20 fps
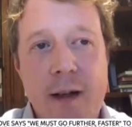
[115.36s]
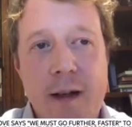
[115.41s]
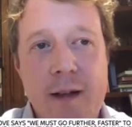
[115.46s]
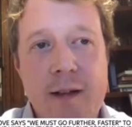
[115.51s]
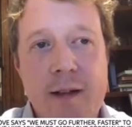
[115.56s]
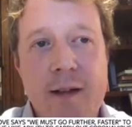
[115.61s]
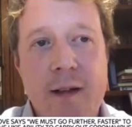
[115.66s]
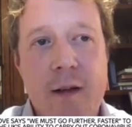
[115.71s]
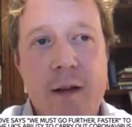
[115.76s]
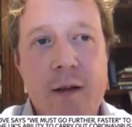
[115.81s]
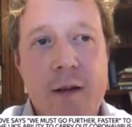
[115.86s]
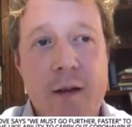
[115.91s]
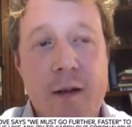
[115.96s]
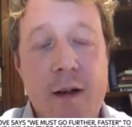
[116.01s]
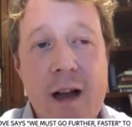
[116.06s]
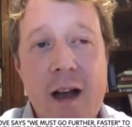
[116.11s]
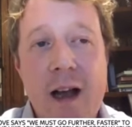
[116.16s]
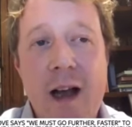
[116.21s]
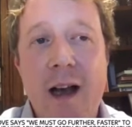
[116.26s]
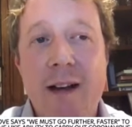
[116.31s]
in East London,
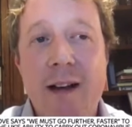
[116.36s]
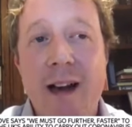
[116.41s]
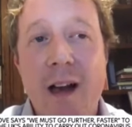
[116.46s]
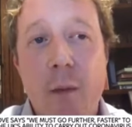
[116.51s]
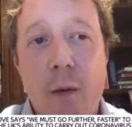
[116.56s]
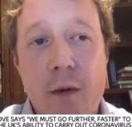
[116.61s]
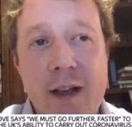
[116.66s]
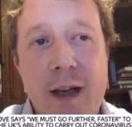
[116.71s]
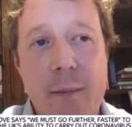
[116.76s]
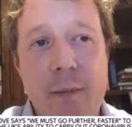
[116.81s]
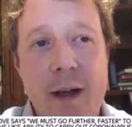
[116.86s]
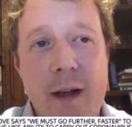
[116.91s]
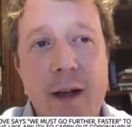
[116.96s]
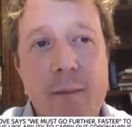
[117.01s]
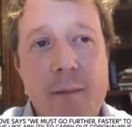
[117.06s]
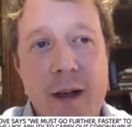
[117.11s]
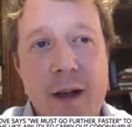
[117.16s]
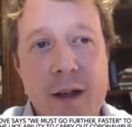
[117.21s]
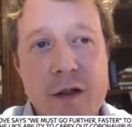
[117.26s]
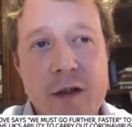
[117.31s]
and now what's happening in
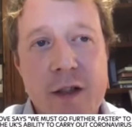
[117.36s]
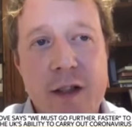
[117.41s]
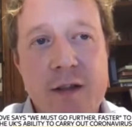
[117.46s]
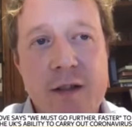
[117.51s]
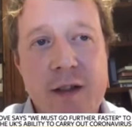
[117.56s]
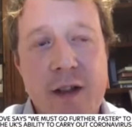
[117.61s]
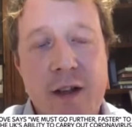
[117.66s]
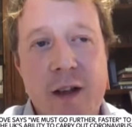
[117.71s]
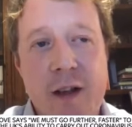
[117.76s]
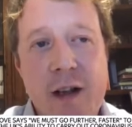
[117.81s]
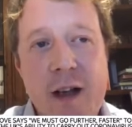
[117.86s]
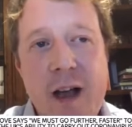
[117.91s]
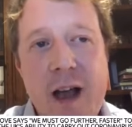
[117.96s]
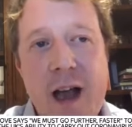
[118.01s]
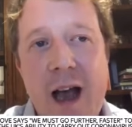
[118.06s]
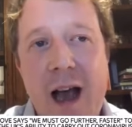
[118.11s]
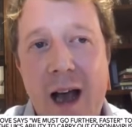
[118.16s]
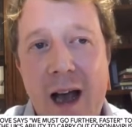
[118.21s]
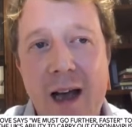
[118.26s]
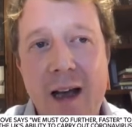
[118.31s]
Manchester
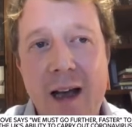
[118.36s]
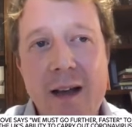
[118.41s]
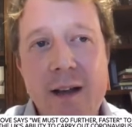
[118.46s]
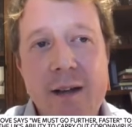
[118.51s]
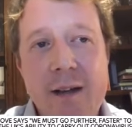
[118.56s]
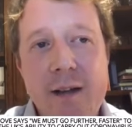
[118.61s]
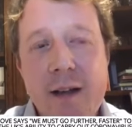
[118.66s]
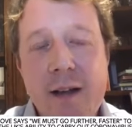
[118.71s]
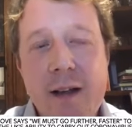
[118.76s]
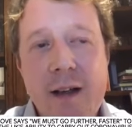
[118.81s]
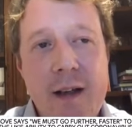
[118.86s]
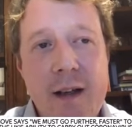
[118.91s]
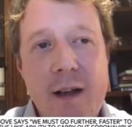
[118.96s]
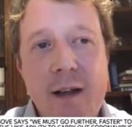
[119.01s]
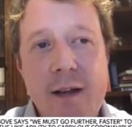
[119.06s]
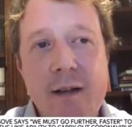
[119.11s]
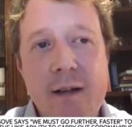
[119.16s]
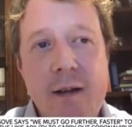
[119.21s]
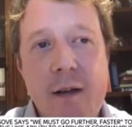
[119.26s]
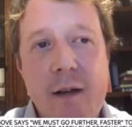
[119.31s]
and
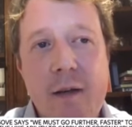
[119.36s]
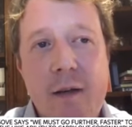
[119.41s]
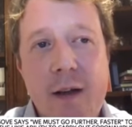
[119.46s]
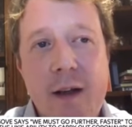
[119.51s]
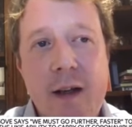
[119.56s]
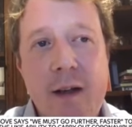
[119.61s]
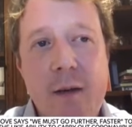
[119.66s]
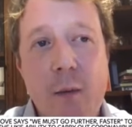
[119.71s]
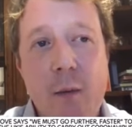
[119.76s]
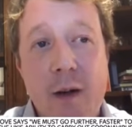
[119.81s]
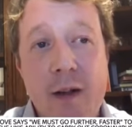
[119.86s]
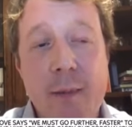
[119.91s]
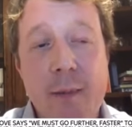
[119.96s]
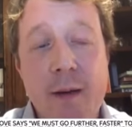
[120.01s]
in the West